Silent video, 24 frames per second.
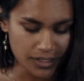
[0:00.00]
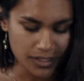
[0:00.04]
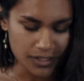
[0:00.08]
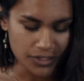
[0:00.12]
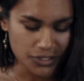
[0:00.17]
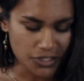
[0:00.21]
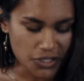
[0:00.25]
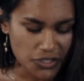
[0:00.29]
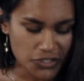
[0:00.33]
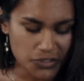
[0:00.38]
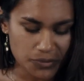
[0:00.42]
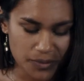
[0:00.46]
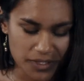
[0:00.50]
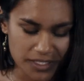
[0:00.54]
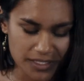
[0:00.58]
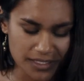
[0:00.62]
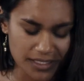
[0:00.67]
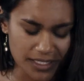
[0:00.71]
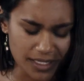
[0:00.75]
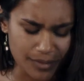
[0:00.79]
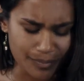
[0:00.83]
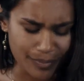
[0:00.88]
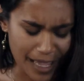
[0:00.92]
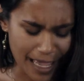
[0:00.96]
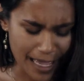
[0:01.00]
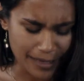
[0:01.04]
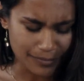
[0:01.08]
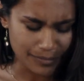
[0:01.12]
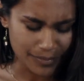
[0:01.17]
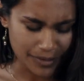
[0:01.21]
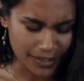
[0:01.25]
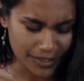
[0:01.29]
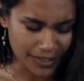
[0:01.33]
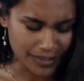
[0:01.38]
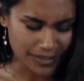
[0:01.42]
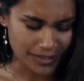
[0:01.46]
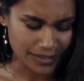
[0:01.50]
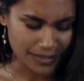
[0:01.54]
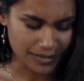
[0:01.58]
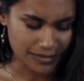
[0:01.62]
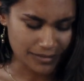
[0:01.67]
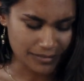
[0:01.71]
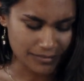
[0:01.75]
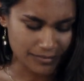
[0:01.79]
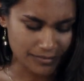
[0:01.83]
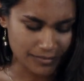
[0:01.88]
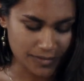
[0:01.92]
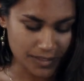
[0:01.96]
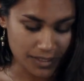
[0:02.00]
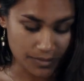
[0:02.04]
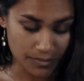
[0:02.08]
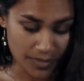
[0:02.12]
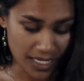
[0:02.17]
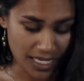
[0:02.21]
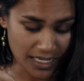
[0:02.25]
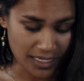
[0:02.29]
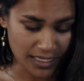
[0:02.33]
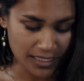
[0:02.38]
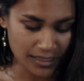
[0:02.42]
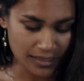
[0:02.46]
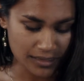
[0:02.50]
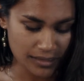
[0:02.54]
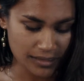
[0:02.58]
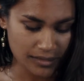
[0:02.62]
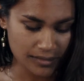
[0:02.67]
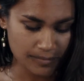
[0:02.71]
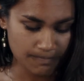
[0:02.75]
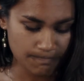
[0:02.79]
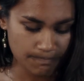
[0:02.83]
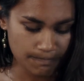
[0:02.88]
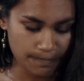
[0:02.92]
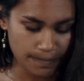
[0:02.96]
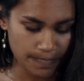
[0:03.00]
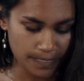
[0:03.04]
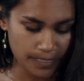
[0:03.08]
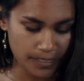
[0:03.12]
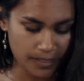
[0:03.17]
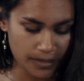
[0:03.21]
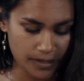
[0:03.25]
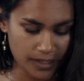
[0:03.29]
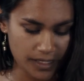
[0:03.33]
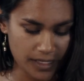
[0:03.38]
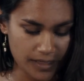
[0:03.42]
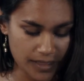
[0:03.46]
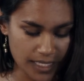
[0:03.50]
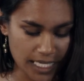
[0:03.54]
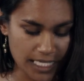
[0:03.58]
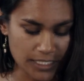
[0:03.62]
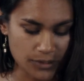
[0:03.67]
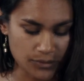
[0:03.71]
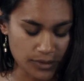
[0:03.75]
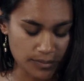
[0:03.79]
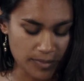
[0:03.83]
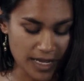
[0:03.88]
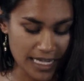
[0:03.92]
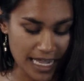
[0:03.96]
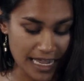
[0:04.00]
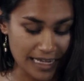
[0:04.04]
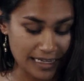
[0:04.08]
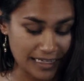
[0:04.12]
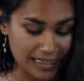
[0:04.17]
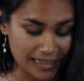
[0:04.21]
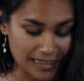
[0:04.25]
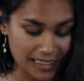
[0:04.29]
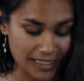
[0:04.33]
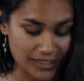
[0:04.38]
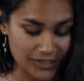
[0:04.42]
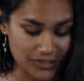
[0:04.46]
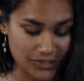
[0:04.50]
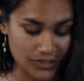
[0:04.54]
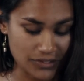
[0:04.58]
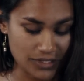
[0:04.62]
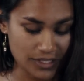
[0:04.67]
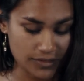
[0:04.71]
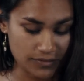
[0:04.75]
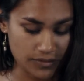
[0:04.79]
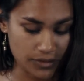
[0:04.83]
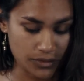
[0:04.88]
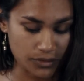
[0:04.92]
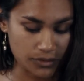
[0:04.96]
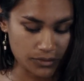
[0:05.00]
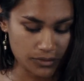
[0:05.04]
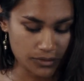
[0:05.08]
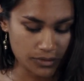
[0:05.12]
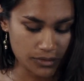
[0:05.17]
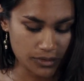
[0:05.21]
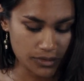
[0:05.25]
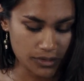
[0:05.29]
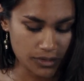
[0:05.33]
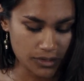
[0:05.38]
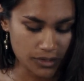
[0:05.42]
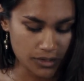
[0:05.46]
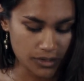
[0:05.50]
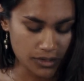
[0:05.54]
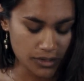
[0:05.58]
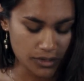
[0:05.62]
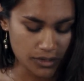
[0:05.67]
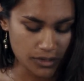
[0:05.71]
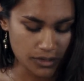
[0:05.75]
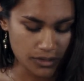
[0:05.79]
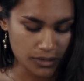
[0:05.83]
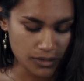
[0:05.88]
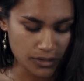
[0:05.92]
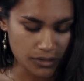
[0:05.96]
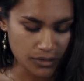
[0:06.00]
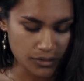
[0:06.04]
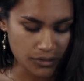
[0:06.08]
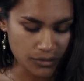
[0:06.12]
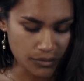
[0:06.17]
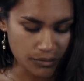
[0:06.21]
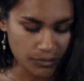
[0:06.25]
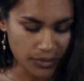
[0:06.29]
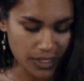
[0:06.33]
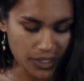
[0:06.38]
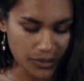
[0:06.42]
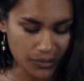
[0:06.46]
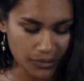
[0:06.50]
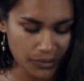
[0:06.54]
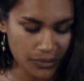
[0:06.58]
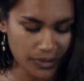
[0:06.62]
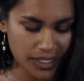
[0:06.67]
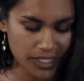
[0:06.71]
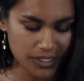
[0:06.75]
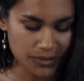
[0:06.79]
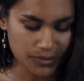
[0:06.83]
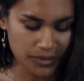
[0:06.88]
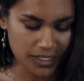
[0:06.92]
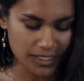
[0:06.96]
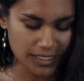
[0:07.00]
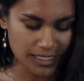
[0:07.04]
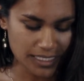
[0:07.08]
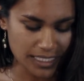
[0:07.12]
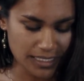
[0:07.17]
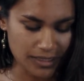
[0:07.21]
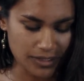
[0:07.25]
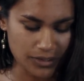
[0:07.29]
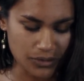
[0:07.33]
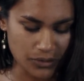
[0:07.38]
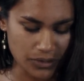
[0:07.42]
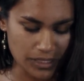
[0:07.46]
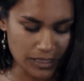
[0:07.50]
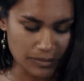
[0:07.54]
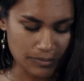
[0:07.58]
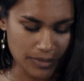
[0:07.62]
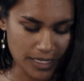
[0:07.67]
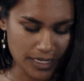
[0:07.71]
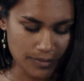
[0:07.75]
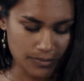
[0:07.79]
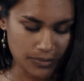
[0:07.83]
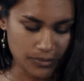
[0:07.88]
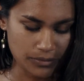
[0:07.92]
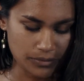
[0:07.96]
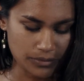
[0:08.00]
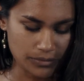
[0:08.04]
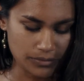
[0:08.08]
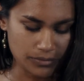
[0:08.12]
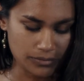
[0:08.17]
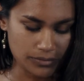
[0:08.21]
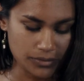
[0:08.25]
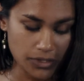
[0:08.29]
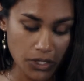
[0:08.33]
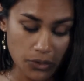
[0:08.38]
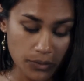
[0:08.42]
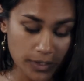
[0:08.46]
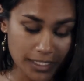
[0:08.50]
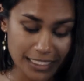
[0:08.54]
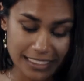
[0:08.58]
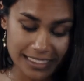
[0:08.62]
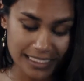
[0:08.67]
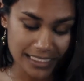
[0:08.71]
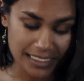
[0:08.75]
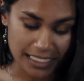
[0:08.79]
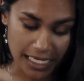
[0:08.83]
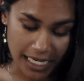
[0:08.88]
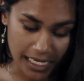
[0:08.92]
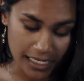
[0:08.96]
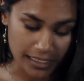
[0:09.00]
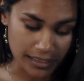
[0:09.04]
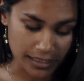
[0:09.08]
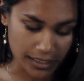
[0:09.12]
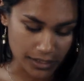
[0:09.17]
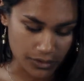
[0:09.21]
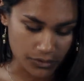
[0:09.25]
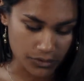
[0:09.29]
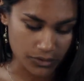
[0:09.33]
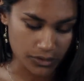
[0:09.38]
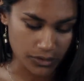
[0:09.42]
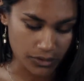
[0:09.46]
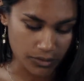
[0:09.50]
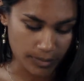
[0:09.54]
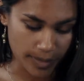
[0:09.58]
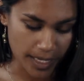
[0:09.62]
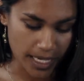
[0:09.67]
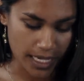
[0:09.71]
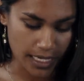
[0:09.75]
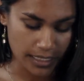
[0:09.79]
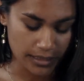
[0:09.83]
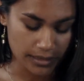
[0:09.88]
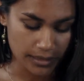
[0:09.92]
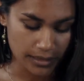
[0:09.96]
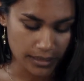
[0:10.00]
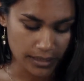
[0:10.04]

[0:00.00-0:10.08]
Josh wasn't a bad person to me, and that's what made ending things so difficult. We always want to see the good in people. No one is entirely good or bad.